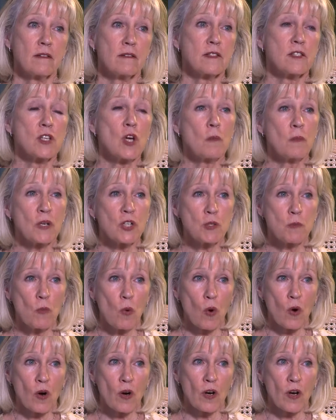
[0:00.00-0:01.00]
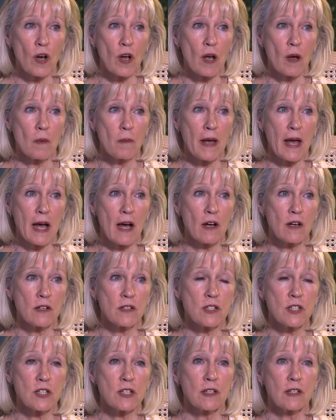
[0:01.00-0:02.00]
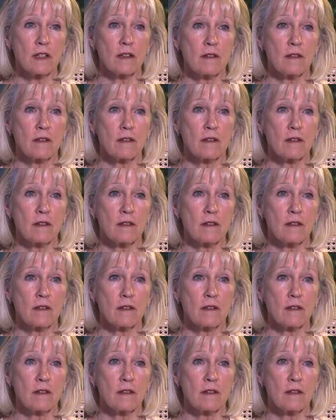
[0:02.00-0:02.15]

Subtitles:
so much more about